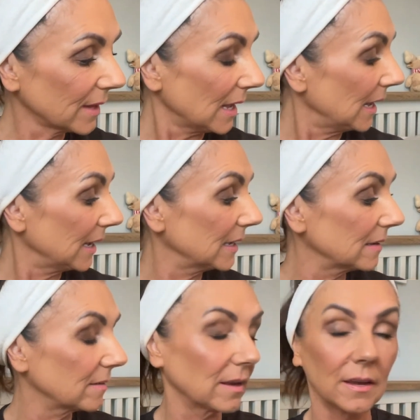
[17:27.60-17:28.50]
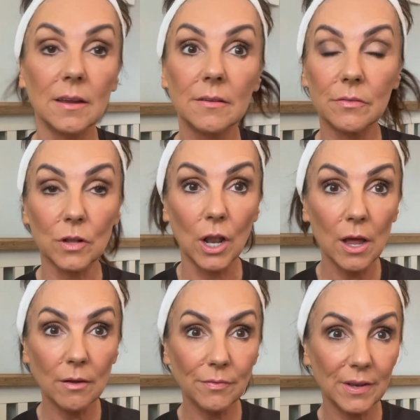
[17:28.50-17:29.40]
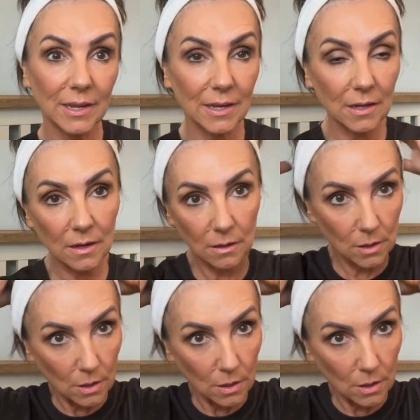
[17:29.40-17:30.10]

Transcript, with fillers: And it's lovely.